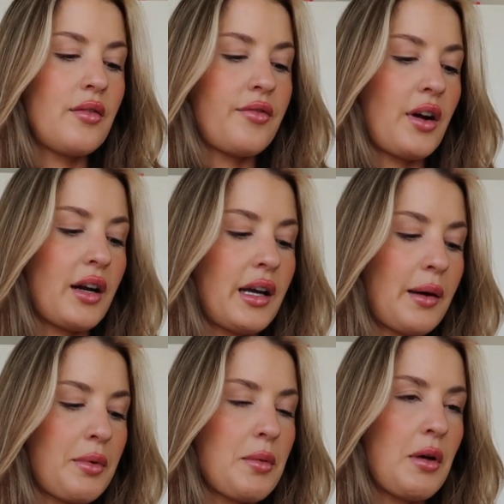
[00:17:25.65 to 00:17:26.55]
very
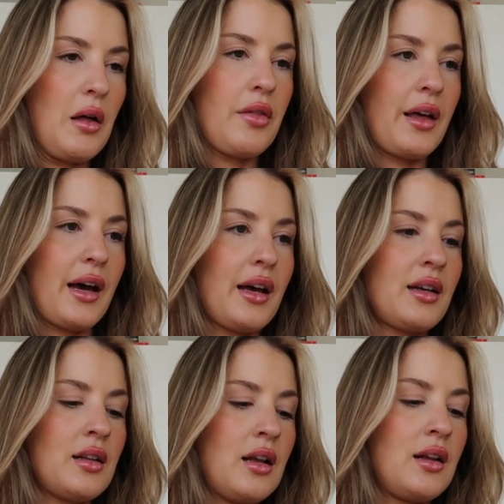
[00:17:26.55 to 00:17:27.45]
happy about
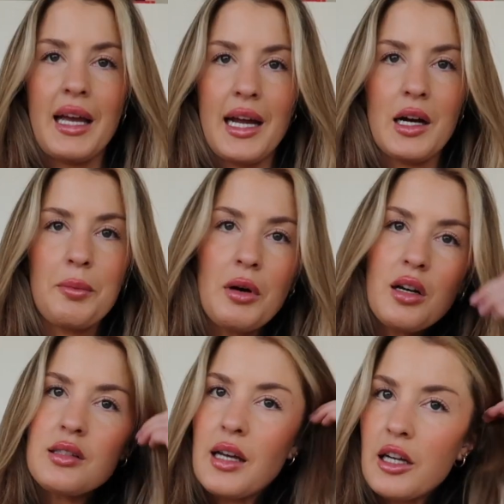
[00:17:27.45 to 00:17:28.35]
that. My
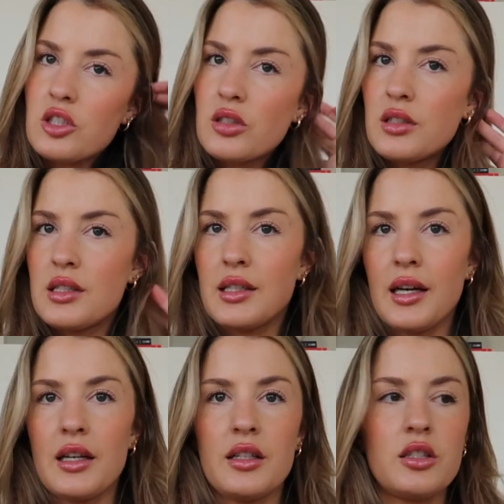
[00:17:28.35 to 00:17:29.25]
AirPods actually
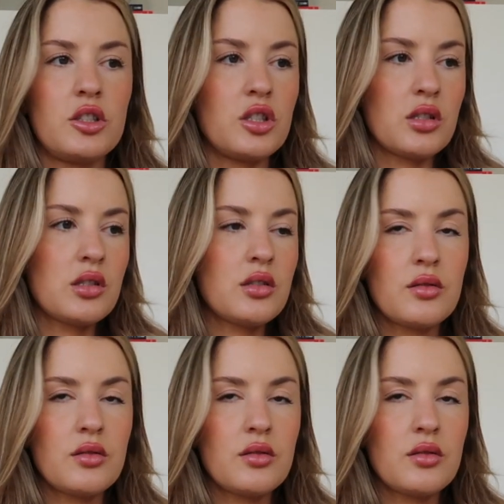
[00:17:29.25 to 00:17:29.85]
decided to just